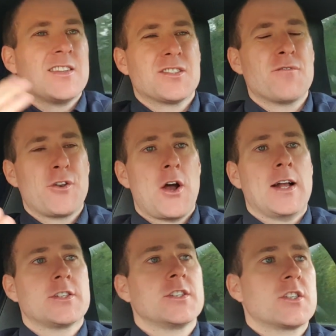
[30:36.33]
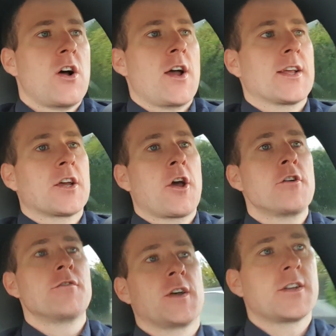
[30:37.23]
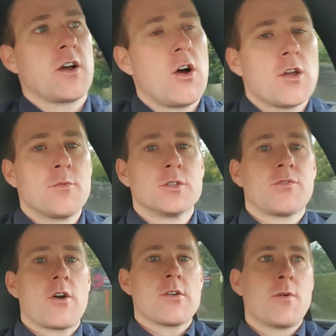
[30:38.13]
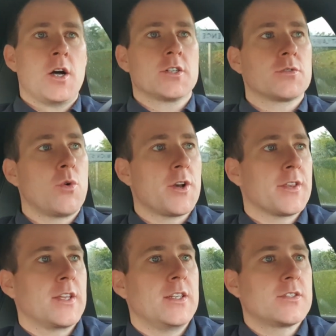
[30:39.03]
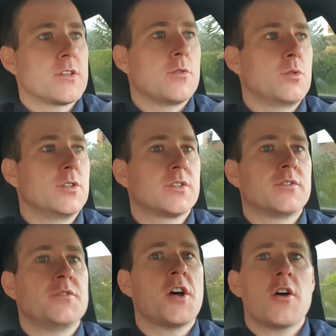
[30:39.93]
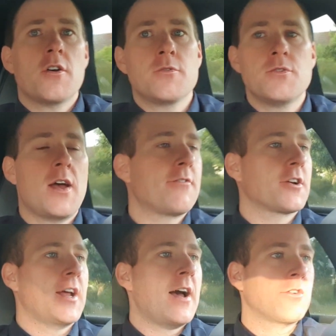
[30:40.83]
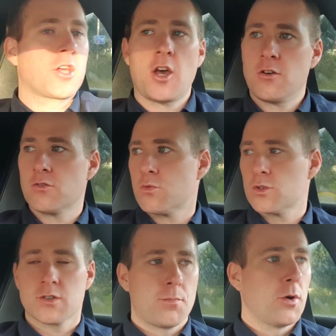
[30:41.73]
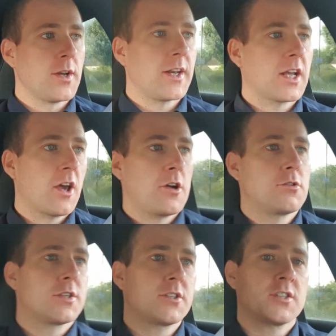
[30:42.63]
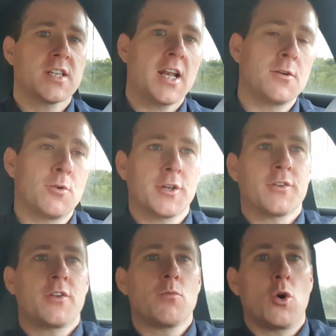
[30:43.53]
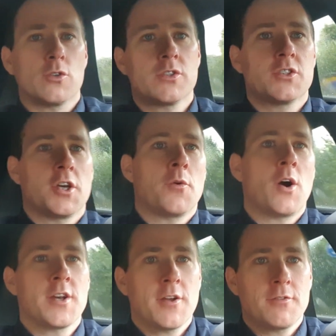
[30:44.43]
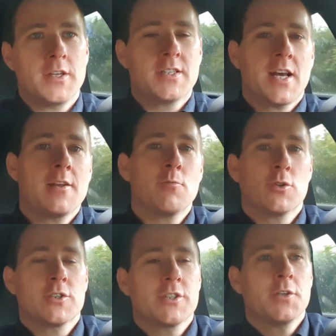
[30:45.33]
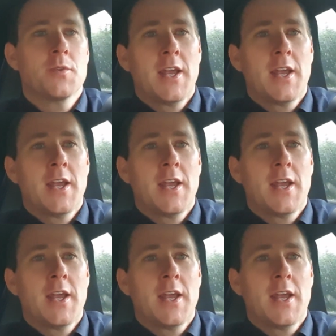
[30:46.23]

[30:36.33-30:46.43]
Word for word: That's something I actually started in COVID. I was very much one of these that was, no, never gonna have a coach. What's the point of a coach? They just tell you what to do, what to do. I don't need telling what to do.